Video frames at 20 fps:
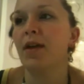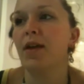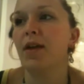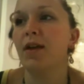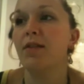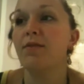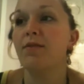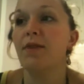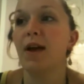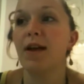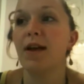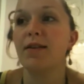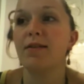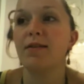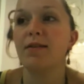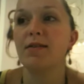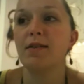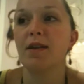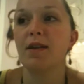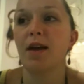In fact,
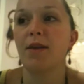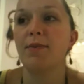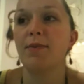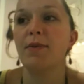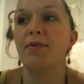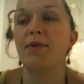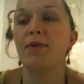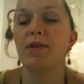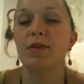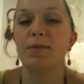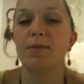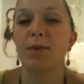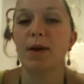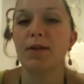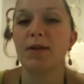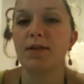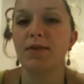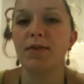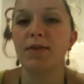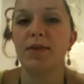I'd be really
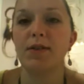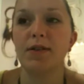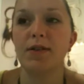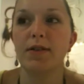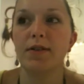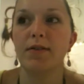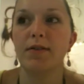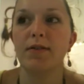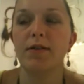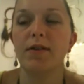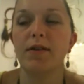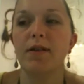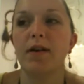surprised if it didn't.